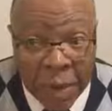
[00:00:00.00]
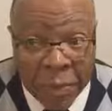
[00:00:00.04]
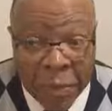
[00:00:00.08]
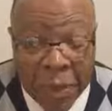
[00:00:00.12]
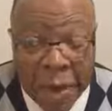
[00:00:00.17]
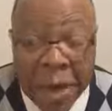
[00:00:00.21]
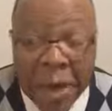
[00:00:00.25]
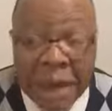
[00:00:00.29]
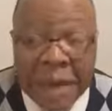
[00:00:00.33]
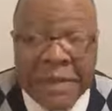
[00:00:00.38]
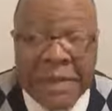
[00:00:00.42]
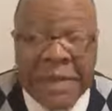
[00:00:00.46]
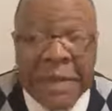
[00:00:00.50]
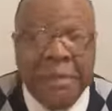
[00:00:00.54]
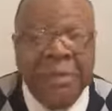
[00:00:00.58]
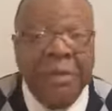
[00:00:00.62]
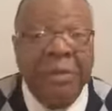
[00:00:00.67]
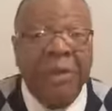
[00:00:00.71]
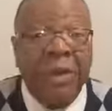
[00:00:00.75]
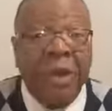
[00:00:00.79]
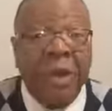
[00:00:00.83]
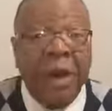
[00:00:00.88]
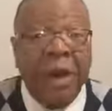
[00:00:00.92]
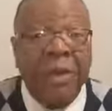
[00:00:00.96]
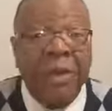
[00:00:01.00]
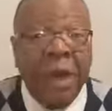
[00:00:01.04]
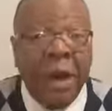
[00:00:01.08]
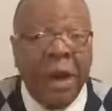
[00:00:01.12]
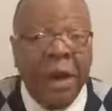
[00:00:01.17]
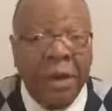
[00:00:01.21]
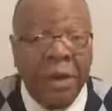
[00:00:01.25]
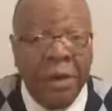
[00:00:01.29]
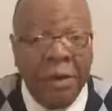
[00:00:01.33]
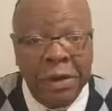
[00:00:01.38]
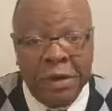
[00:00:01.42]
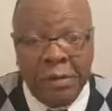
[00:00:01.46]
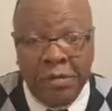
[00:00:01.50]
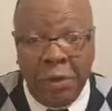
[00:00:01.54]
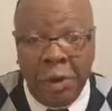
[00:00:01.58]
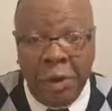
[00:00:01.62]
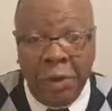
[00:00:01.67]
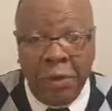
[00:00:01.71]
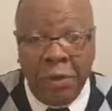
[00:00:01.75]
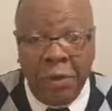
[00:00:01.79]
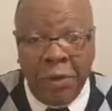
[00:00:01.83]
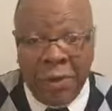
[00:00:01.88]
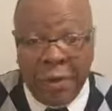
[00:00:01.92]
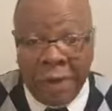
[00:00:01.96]
The concept of hearing includes
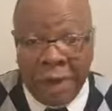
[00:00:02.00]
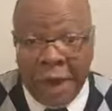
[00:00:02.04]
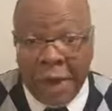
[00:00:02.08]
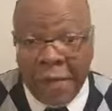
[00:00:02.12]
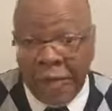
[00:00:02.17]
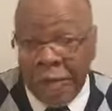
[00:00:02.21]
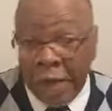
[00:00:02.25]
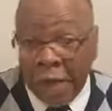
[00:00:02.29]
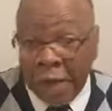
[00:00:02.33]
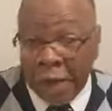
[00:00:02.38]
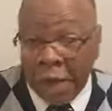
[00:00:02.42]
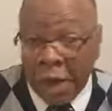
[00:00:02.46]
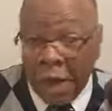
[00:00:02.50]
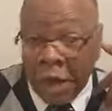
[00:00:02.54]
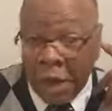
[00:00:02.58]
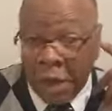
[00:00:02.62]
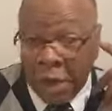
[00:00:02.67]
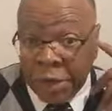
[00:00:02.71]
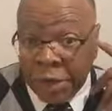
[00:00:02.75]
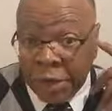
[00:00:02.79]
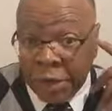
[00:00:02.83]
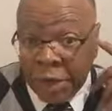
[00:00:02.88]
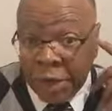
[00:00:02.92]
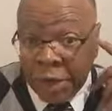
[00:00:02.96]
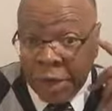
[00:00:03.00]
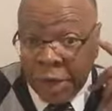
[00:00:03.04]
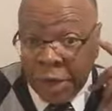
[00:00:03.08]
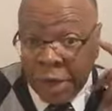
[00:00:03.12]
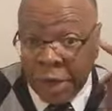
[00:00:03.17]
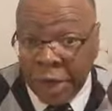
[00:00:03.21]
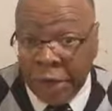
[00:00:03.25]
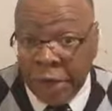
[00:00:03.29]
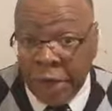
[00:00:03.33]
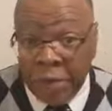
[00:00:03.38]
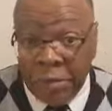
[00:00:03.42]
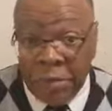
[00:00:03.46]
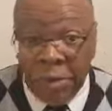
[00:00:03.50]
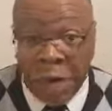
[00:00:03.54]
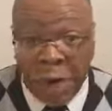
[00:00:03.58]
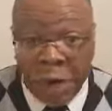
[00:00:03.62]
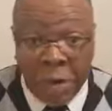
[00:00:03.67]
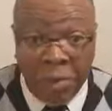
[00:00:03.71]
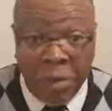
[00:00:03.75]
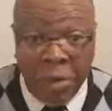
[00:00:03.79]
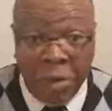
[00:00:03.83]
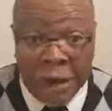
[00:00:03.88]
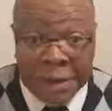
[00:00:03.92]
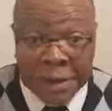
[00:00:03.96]
both not this auditory
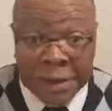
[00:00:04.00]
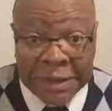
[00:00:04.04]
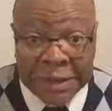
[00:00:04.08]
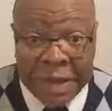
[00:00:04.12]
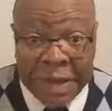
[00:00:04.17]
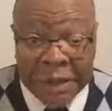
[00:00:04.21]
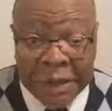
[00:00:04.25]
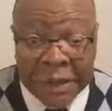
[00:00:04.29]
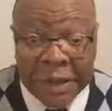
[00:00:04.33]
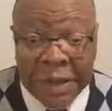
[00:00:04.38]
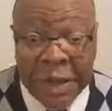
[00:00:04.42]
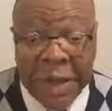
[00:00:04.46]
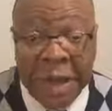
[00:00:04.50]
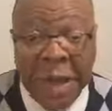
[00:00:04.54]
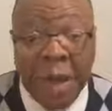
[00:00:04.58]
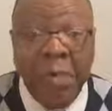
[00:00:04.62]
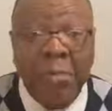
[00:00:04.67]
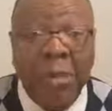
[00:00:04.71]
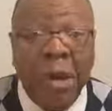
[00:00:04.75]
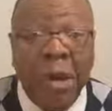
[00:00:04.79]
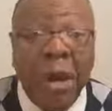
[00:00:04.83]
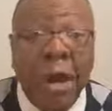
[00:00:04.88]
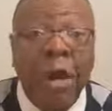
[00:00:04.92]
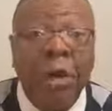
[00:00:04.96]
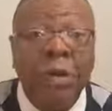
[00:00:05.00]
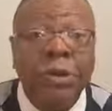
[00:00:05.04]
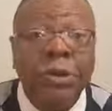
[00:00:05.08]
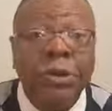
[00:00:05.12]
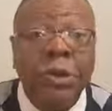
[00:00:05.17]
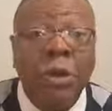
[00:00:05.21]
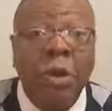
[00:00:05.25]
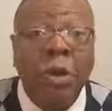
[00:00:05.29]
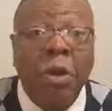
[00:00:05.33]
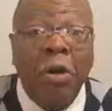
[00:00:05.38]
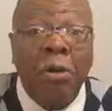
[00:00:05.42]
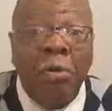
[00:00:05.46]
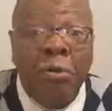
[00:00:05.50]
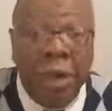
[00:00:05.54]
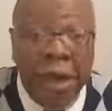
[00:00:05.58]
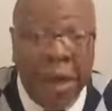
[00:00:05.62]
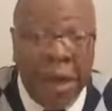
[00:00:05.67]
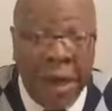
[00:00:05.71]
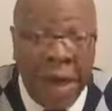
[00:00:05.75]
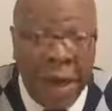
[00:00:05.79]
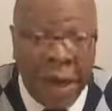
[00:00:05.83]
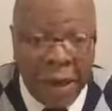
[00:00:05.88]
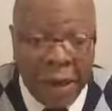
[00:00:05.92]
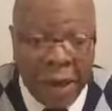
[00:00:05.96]
process, but also
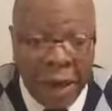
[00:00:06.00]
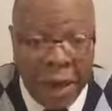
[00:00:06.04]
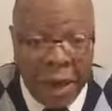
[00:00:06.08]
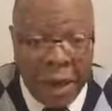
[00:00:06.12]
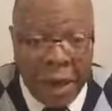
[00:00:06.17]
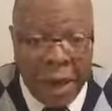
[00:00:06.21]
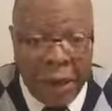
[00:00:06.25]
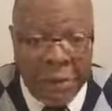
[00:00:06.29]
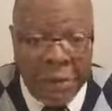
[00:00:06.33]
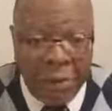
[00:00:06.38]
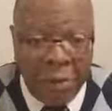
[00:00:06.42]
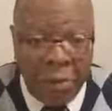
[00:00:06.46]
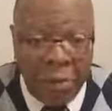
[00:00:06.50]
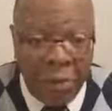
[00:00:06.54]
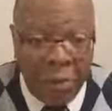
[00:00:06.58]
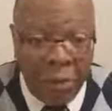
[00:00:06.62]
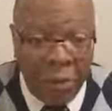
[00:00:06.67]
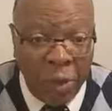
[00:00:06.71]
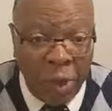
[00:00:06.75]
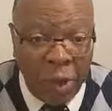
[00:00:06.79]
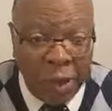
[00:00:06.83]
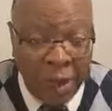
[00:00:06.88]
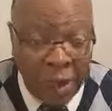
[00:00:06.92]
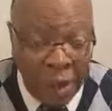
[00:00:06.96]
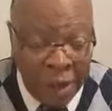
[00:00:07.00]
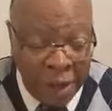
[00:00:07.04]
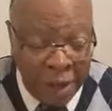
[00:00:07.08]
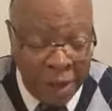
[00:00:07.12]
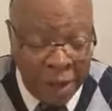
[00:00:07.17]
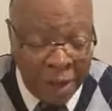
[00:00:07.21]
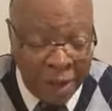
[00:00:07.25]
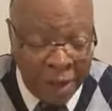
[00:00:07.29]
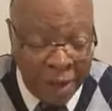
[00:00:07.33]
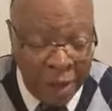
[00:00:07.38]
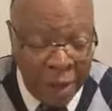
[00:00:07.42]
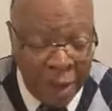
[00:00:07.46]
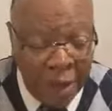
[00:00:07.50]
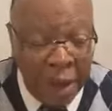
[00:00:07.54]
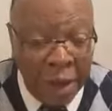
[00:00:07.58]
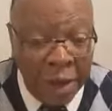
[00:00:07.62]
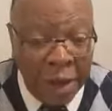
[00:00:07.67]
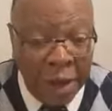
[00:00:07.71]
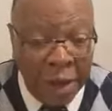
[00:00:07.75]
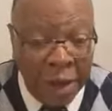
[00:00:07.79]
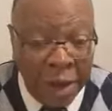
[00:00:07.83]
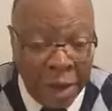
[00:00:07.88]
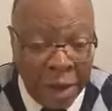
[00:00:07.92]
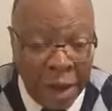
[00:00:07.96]
obedient. And so when we hear
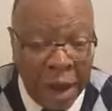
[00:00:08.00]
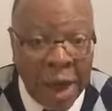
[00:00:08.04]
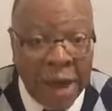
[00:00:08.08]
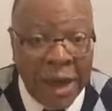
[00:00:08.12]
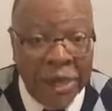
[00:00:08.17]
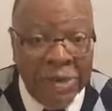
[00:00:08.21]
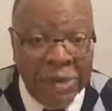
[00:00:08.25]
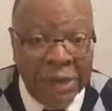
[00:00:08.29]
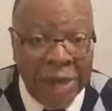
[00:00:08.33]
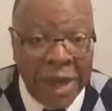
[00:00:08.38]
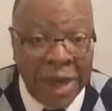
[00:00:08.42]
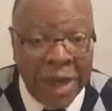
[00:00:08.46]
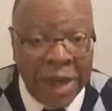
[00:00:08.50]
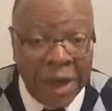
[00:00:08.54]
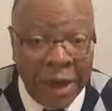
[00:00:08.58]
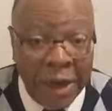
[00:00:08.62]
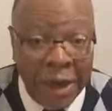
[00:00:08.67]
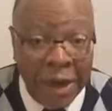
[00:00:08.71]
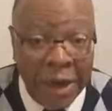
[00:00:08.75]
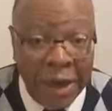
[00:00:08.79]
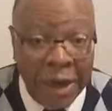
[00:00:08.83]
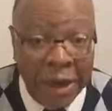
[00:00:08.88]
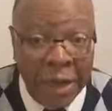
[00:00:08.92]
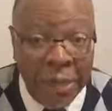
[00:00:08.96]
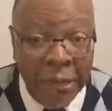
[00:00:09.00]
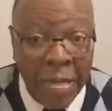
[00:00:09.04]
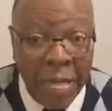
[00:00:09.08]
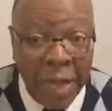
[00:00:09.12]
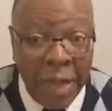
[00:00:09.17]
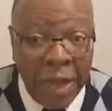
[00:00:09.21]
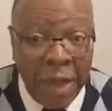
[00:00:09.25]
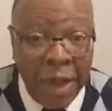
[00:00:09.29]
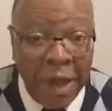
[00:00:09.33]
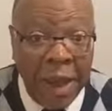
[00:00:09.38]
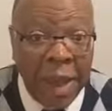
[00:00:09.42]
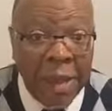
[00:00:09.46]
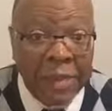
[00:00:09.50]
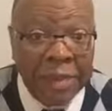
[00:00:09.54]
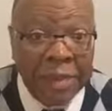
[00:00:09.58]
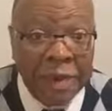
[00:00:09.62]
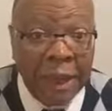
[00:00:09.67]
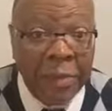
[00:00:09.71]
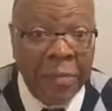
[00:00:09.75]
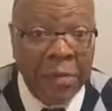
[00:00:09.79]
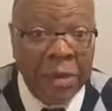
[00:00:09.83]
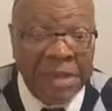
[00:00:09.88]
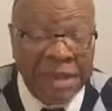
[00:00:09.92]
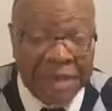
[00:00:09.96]
God saying hear, he is
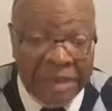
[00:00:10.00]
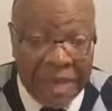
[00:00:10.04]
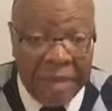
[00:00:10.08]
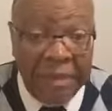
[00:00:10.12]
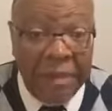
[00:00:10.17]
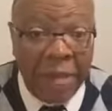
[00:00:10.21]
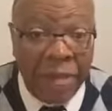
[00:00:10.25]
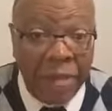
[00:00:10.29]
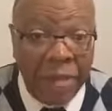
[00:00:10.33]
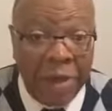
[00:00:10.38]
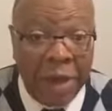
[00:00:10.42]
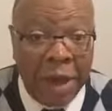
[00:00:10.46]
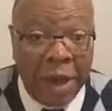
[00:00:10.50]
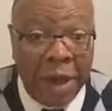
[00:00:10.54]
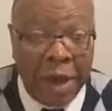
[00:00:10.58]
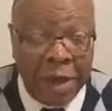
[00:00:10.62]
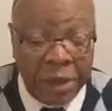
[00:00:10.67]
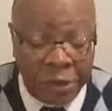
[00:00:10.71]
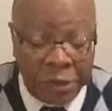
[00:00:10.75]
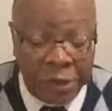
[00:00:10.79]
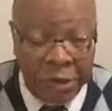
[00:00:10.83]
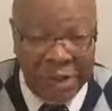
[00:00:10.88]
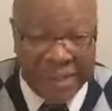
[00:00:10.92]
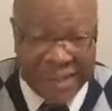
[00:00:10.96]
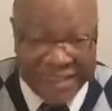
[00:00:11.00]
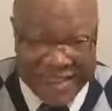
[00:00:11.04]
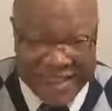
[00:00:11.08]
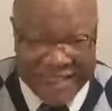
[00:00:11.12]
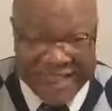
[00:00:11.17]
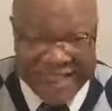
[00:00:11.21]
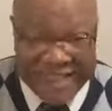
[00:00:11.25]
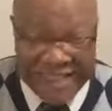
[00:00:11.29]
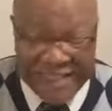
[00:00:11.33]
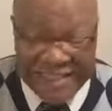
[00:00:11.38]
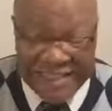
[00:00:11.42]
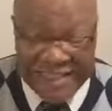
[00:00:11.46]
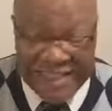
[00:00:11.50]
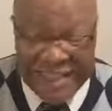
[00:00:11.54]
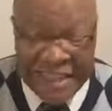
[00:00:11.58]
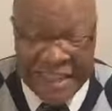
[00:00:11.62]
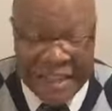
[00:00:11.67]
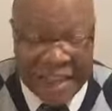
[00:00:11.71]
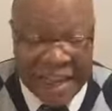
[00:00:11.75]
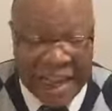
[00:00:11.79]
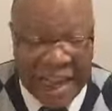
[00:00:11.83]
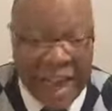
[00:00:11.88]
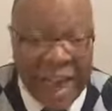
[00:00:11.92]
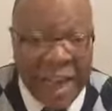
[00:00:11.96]
saying receive it through the auditory senses
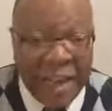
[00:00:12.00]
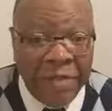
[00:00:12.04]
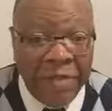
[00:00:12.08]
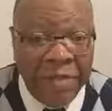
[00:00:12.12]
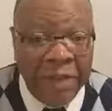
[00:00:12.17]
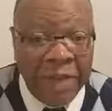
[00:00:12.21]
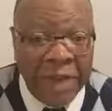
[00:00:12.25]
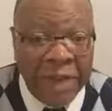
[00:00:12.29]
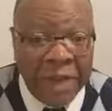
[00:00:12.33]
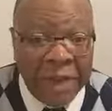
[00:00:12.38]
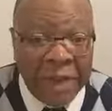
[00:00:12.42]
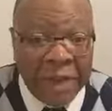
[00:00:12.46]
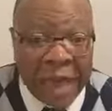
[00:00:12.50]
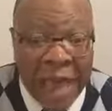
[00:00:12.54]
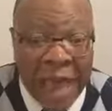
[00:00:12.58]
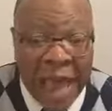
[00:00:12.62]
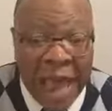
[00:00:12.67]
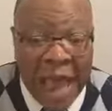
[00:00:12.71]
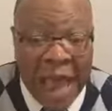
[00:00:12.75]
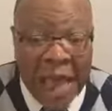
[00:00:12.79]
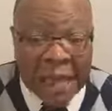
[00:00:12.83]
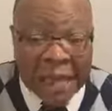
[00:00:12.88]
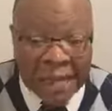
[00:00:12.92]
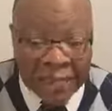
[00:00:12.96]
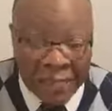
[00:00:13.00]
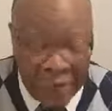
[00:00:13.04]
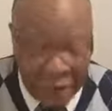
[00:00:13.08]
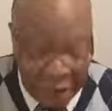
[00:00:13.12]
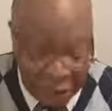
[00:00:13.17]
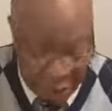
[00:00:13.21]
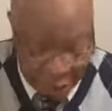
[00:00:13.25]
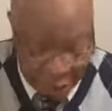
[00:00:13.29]
and then actively